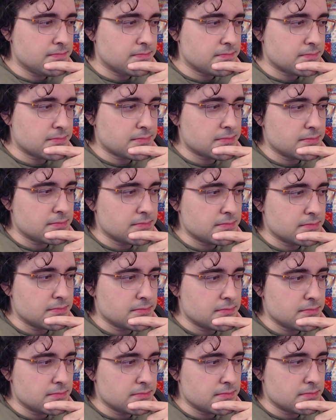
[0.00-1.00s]

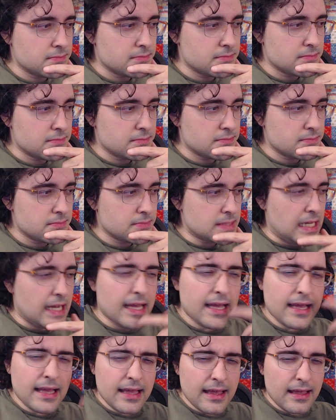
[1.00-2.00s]

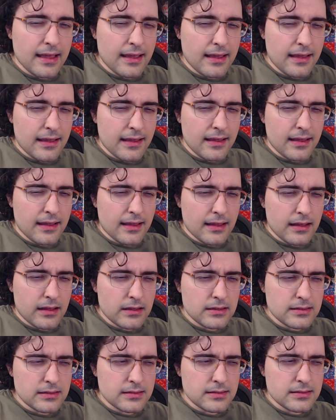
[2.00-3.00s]

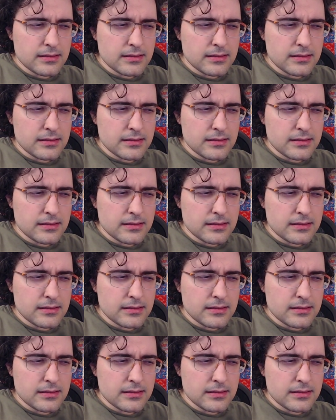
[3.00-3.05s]
Nobody speaks.